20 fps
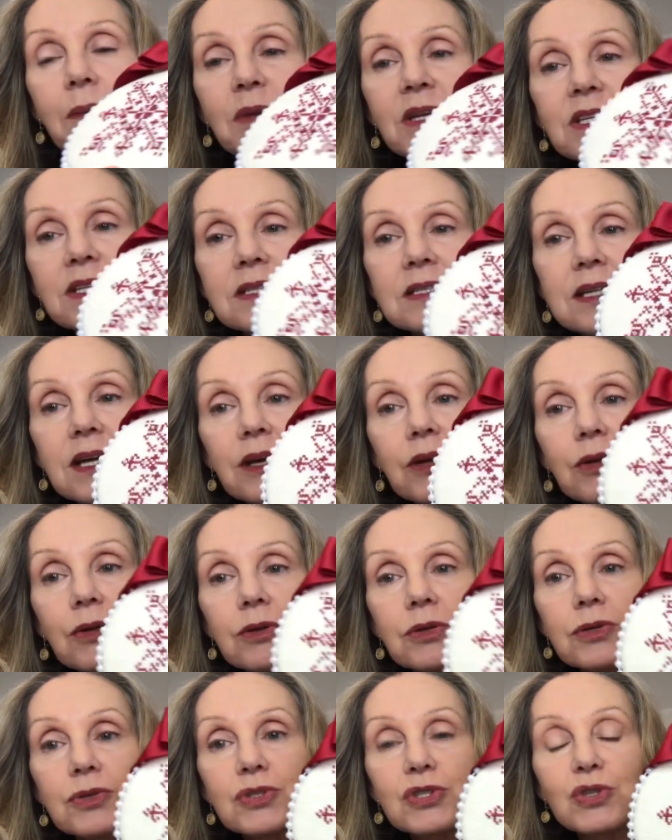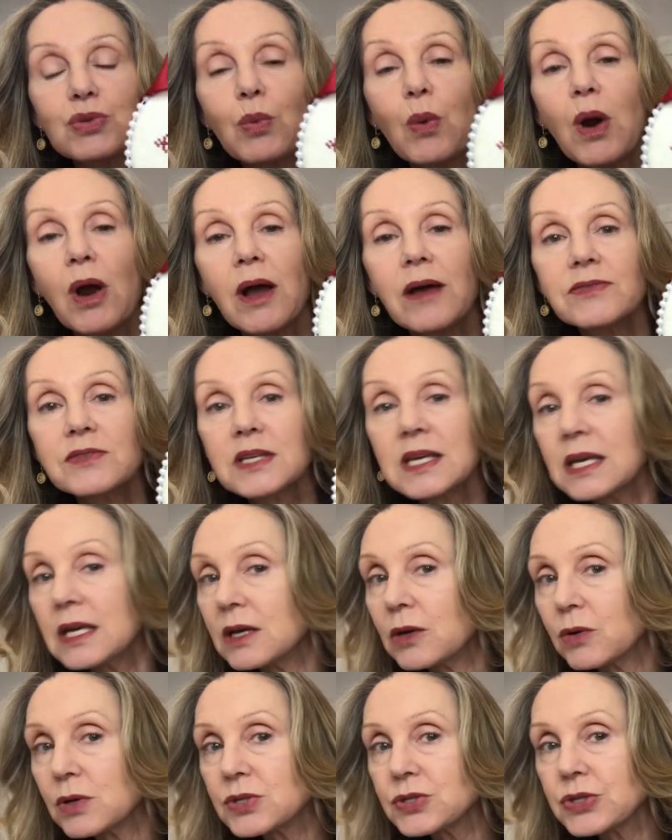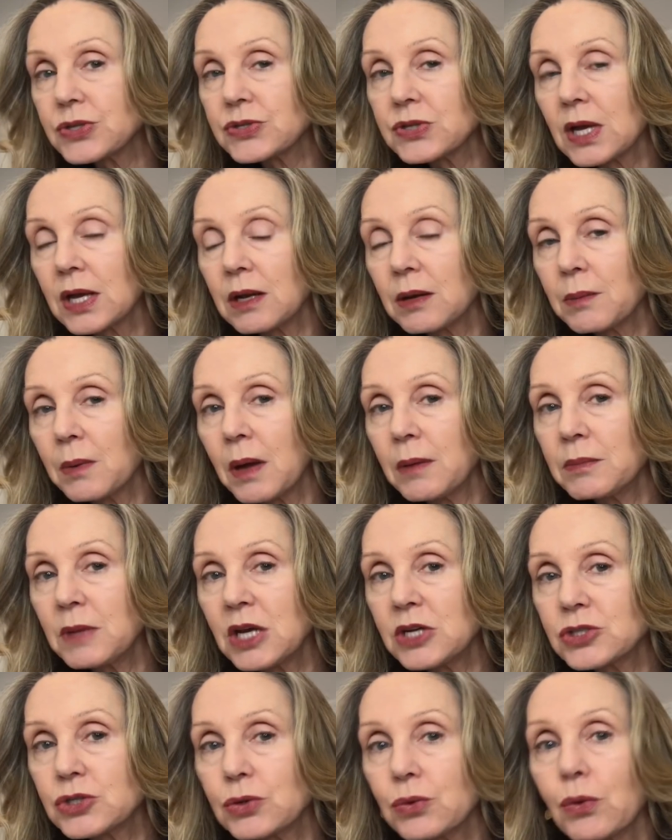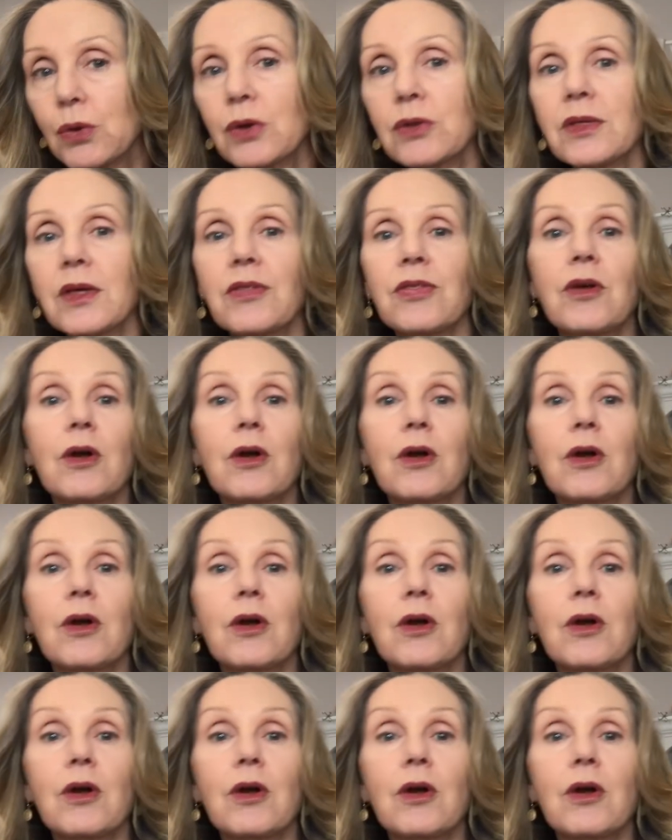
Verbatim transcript: me just tell you, those Swarovski crystals, I don't, I'm not sure that